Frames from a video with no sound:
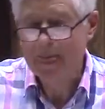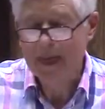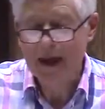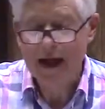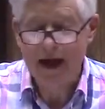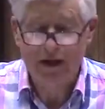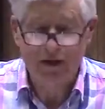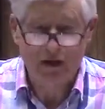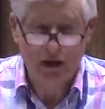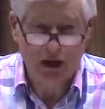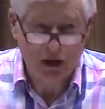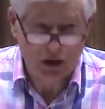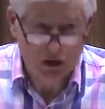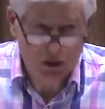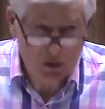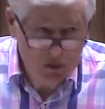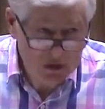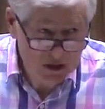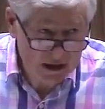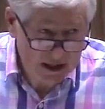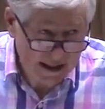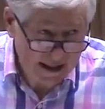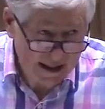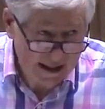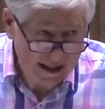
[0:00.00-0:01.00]
and the
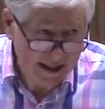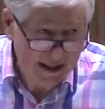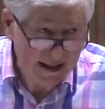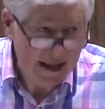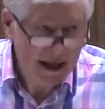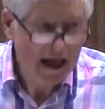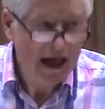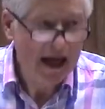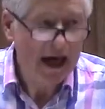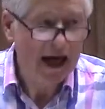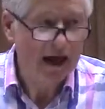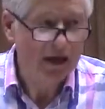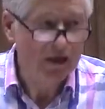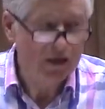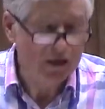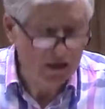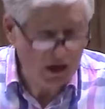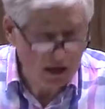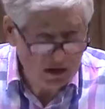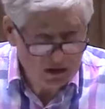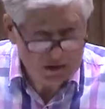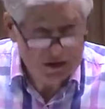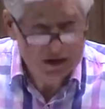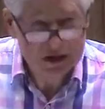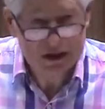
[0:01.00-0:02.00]
UK and
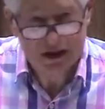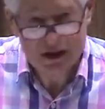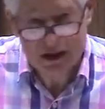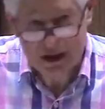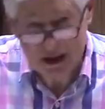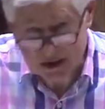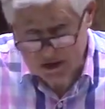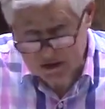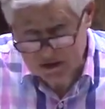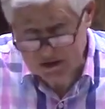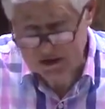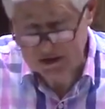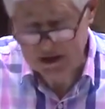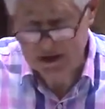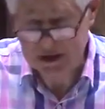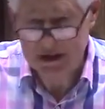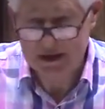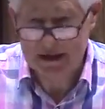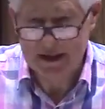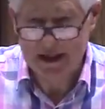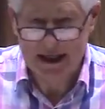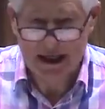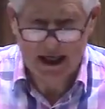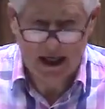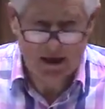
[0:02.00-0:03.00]
those countries
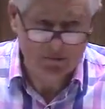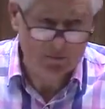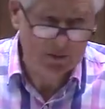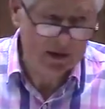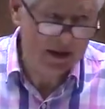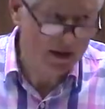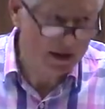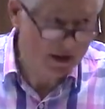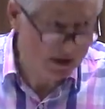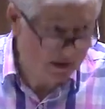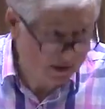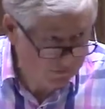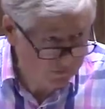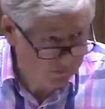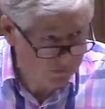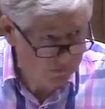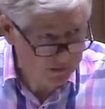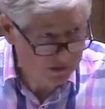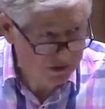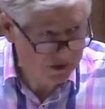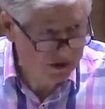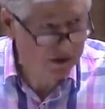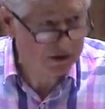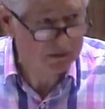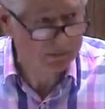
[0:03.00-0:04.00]
that have been
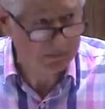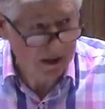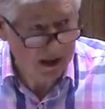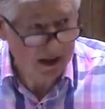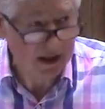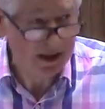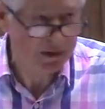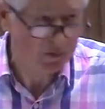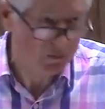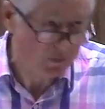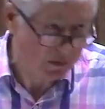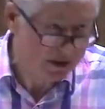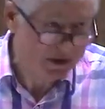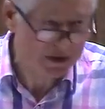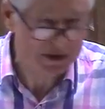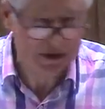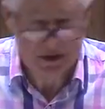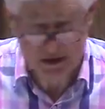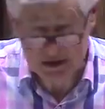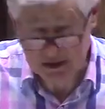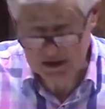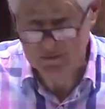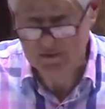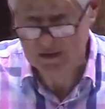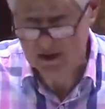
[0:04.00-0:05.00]
influenced by Western
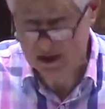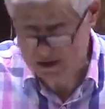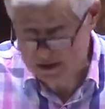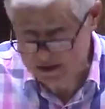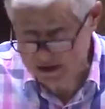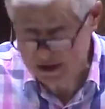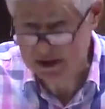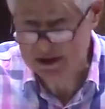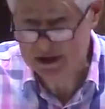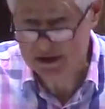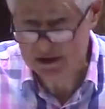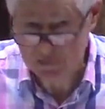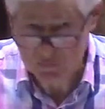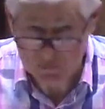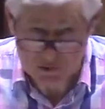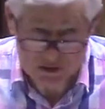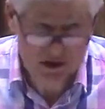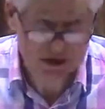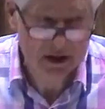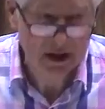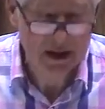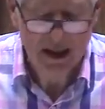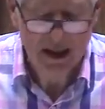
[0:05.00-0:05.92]
civilization, which